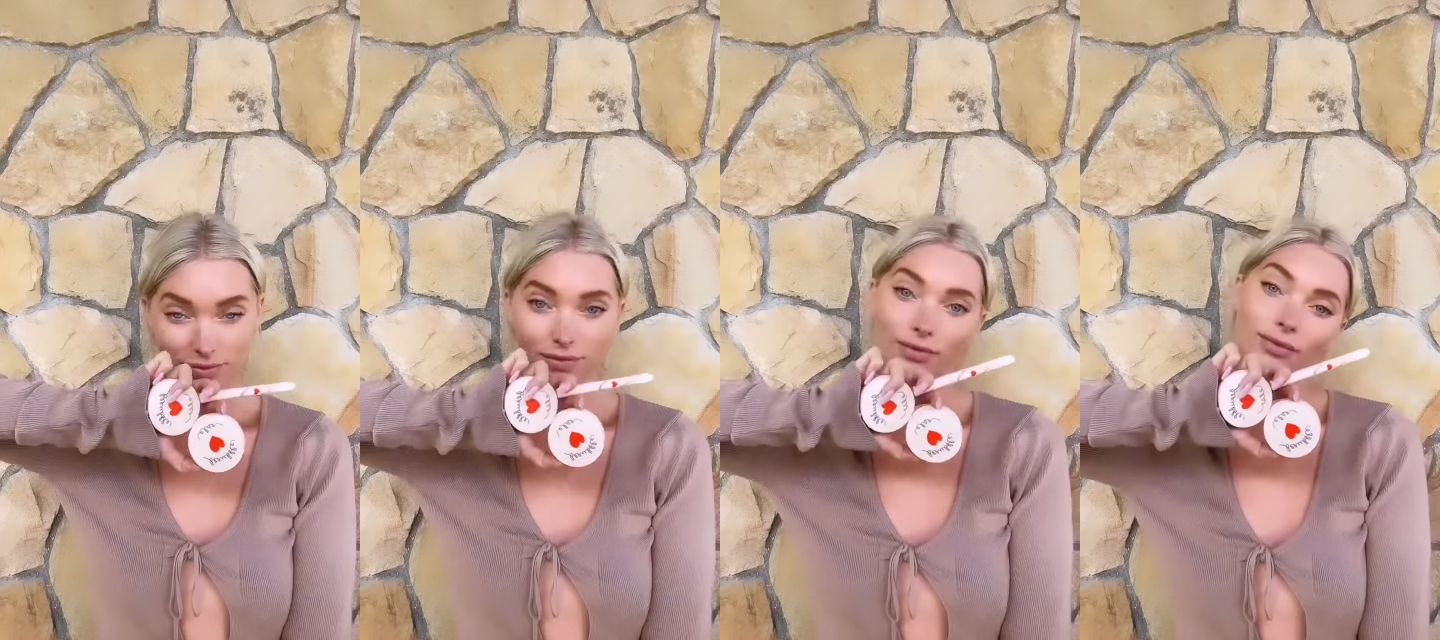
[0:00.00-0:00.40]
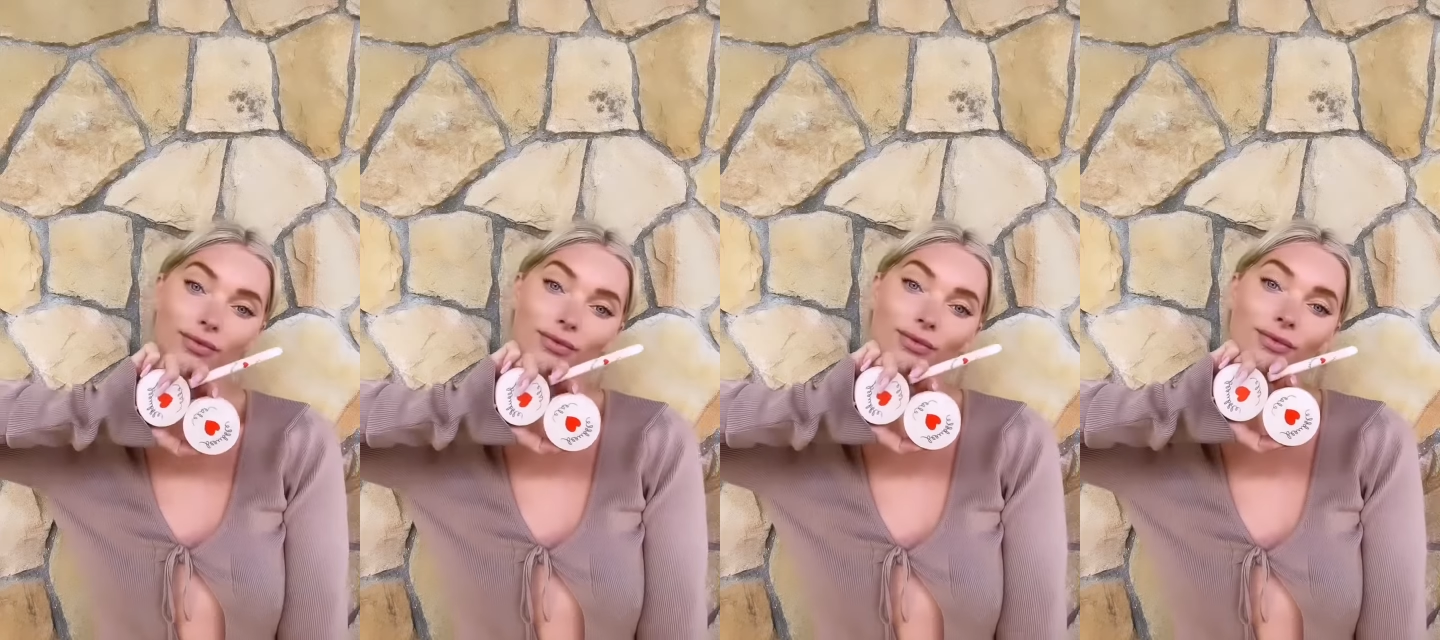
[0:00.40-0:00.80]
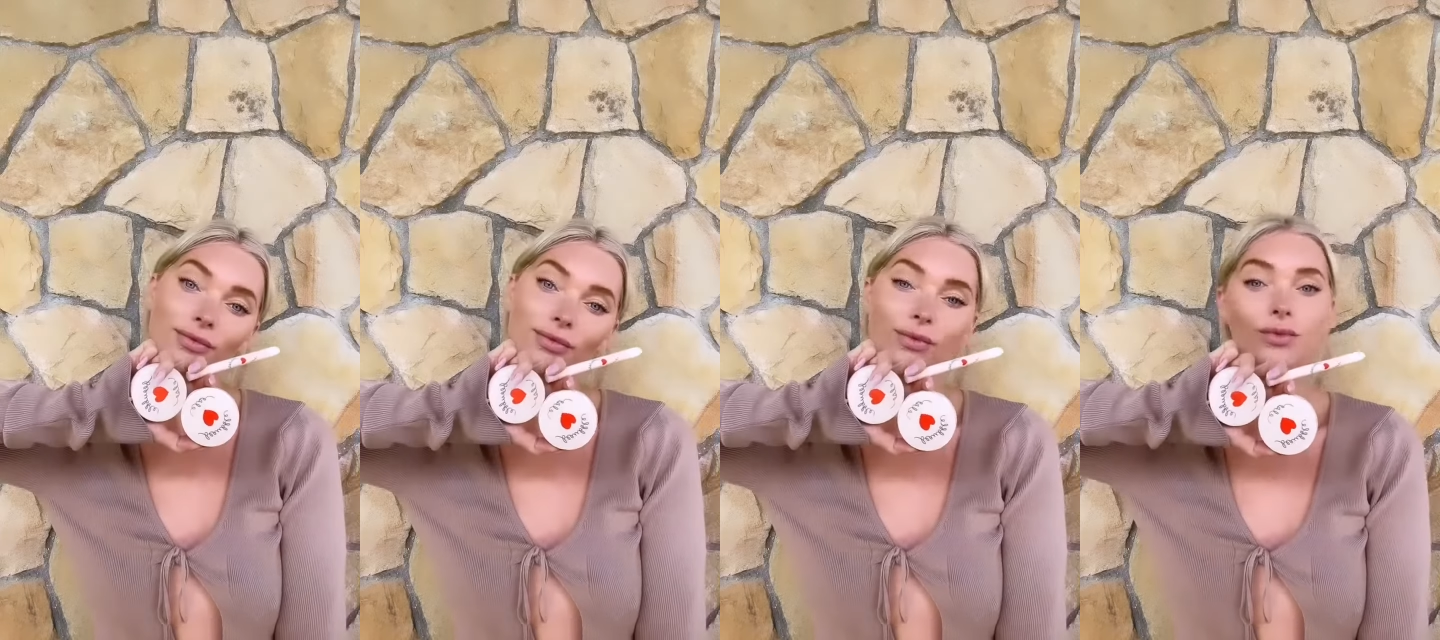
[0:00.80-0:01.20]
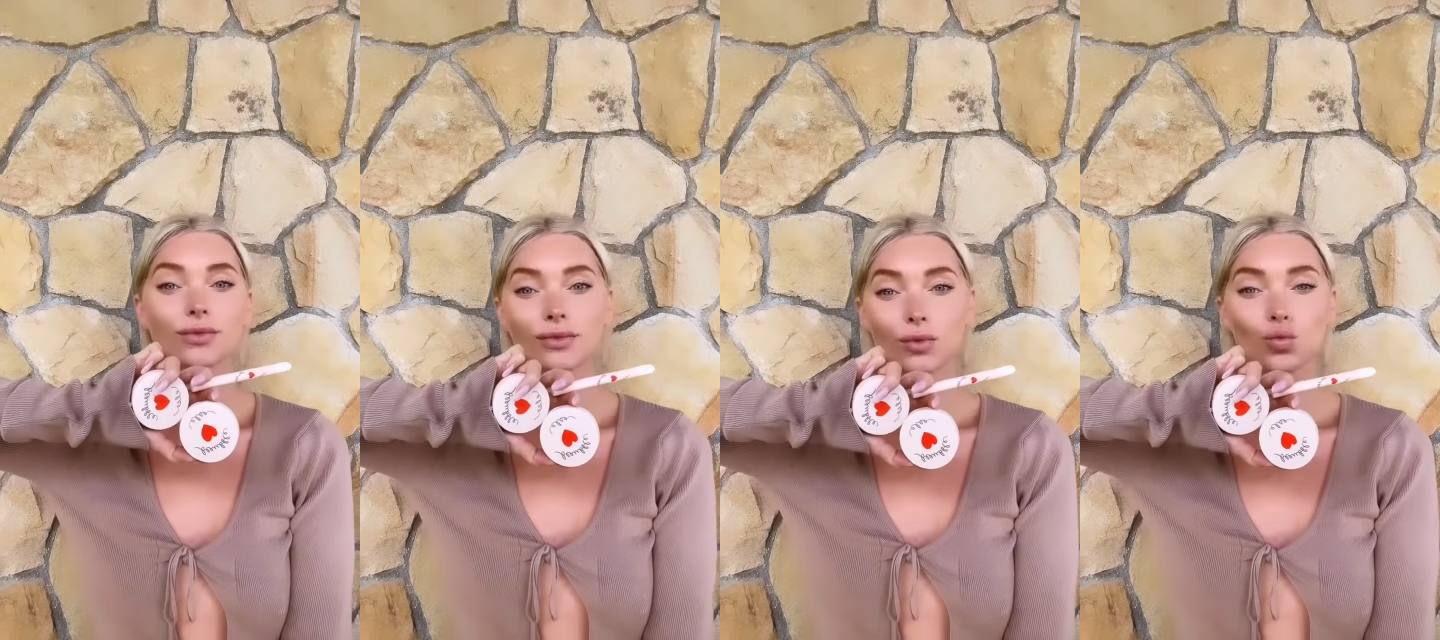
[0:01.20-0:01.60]
showing you guys
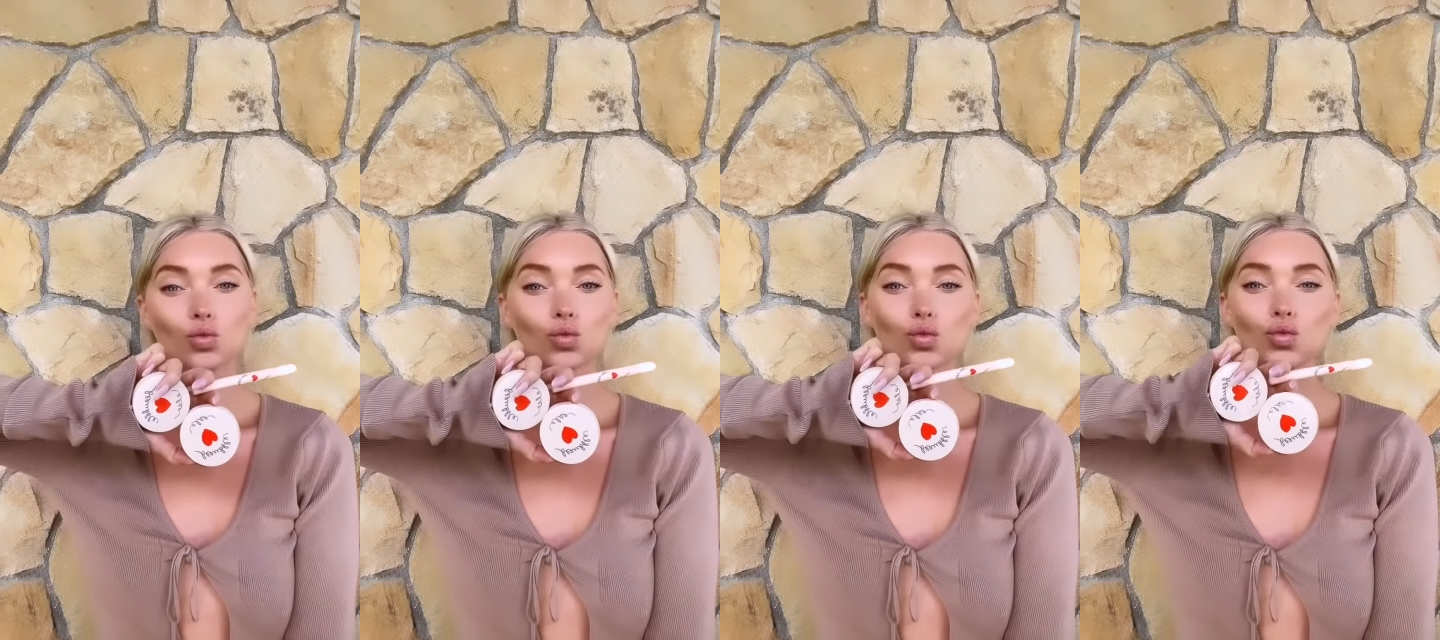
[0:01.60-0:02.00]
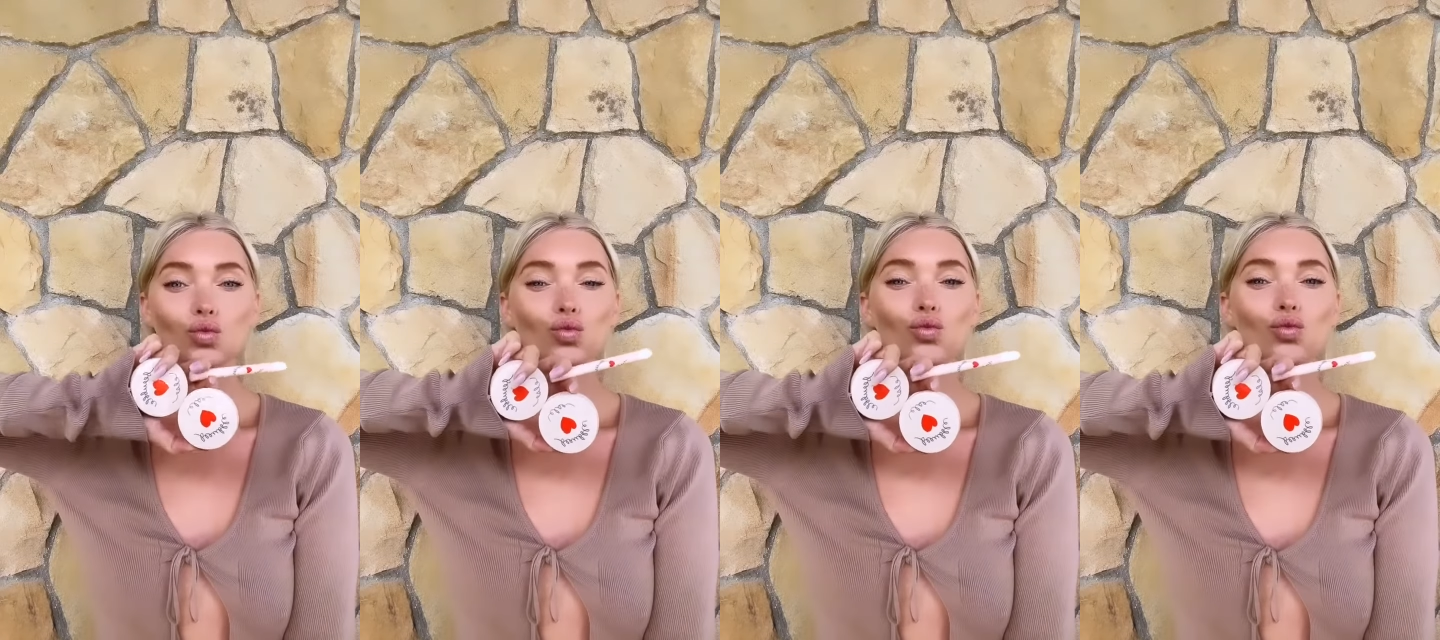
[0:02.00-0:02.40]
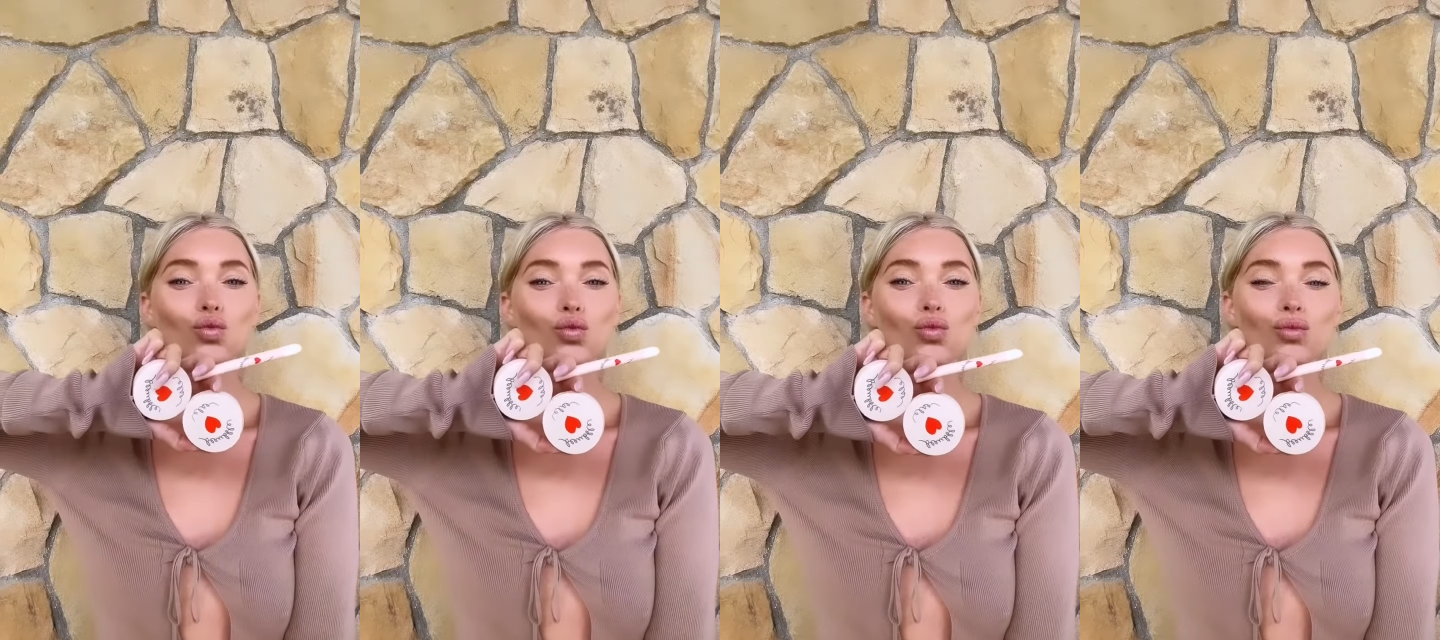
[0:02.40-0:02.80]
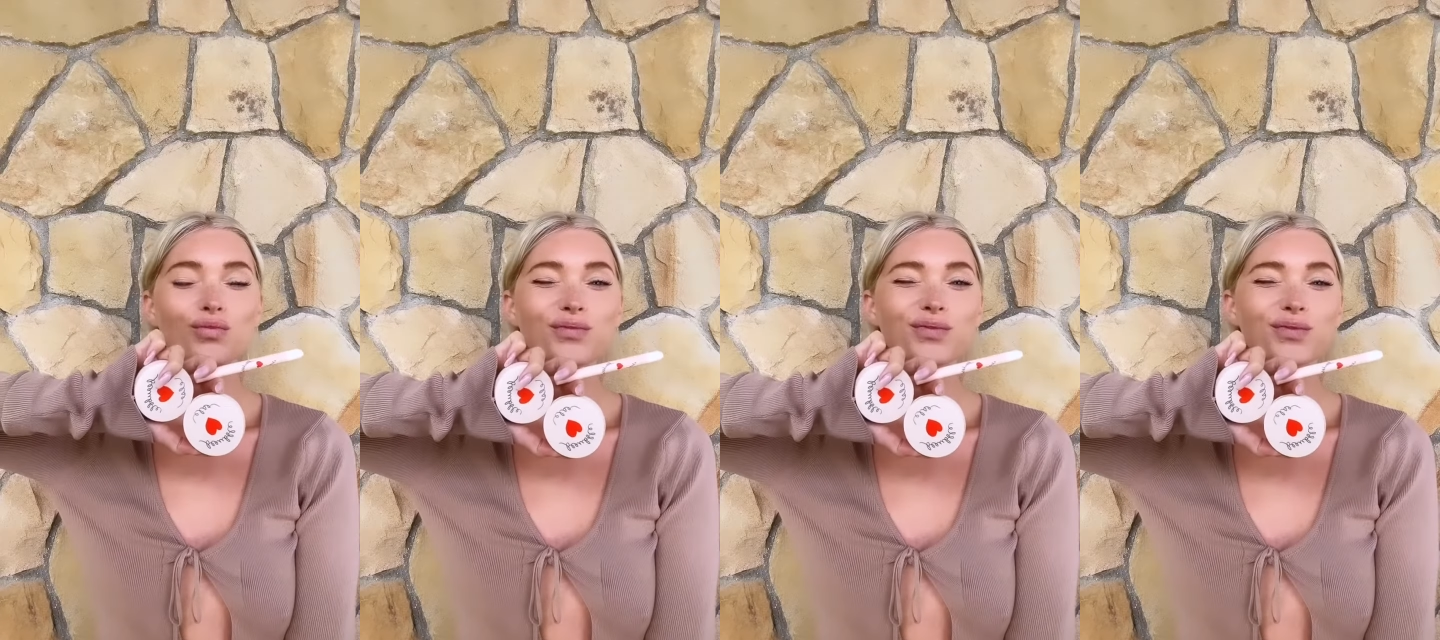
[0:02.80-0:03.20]
two different looks using my two
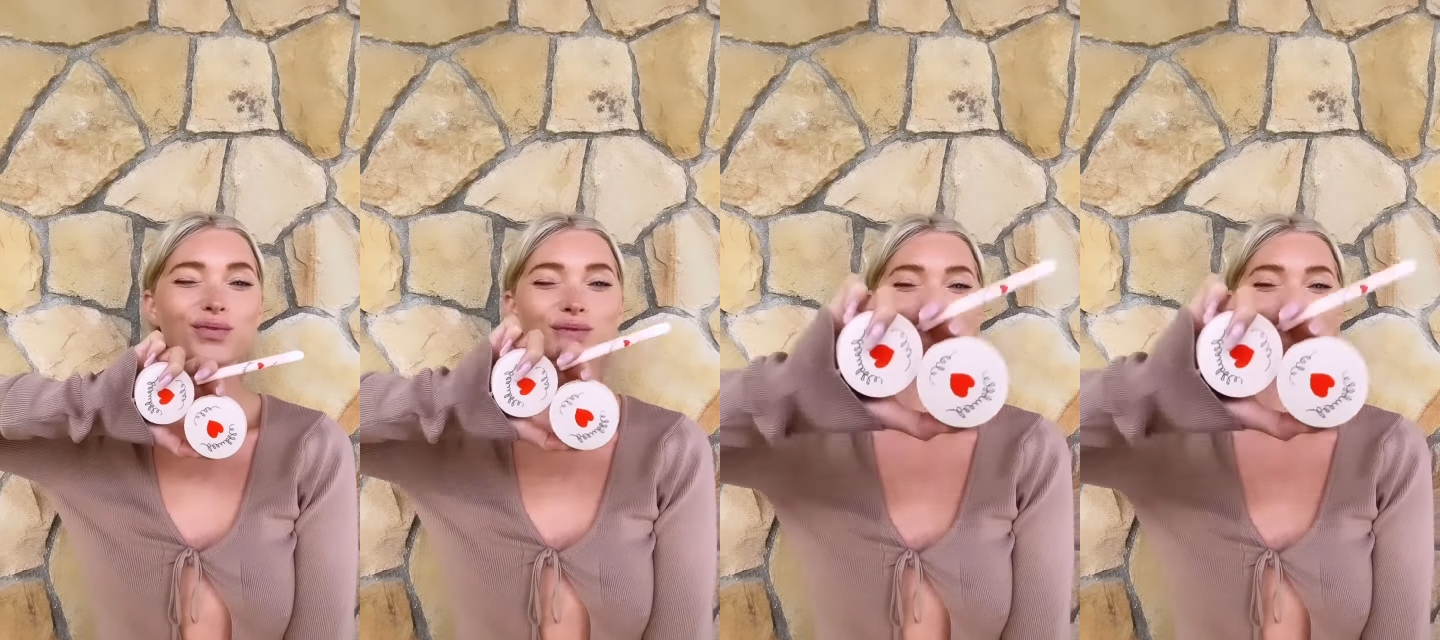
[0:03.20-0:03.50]
shades